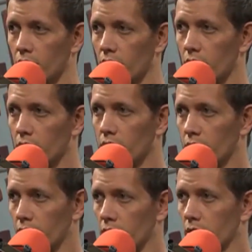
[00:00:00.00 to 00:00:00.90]
No, but I'm
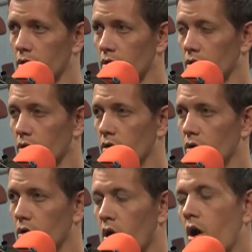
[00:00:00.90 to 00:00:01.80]
right. saying before
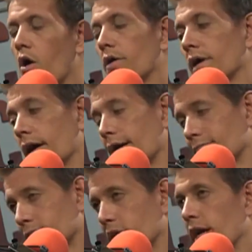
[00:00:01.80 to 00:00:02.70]
that, oh, you have yeah, to
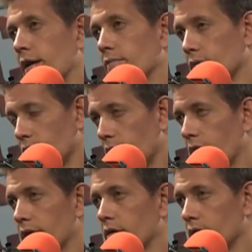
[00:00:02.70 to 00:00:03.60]
determine yeah, what's good. You right.
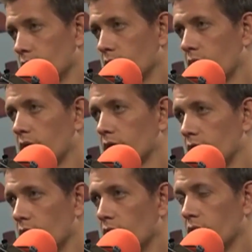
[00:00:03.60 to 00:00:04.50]
know I mean? That's
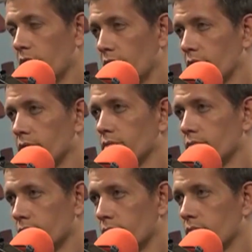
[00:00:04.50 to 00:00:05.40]
curating. Right. Do you know
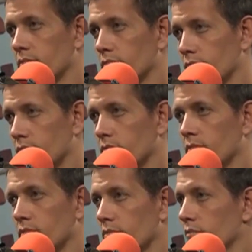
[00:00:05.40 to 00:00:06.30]
Eve Blossom?
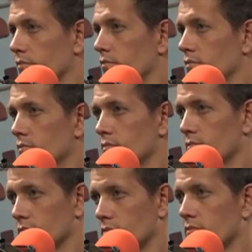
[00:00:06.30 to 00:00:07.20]
So Eve
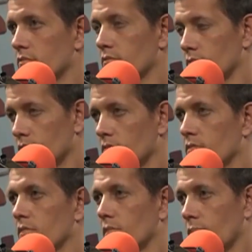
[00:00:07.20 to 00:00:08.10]
created Lulan.
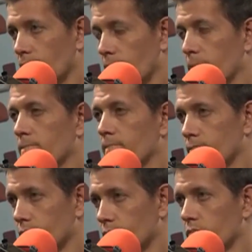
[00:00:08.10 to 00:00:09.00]
Lulan goes
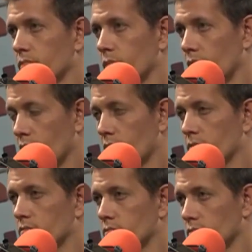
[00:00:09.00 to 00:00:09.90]
into areas
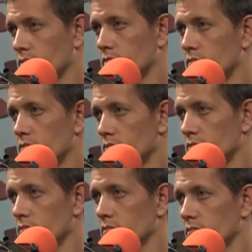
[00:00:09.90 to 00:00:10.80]
where there's a, a lot
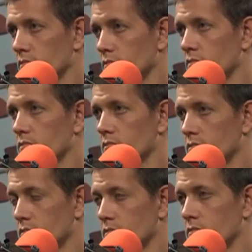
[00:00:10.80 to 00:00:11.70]
of uh, um,
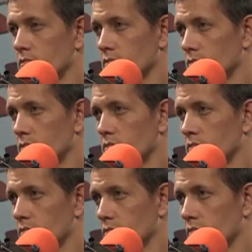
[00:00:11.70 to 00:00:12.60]

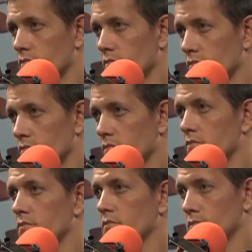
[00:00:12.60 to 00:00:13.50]
um, human
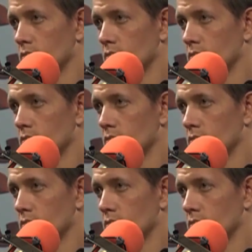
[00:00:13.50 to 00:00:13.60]
trafficking, mm-hmm,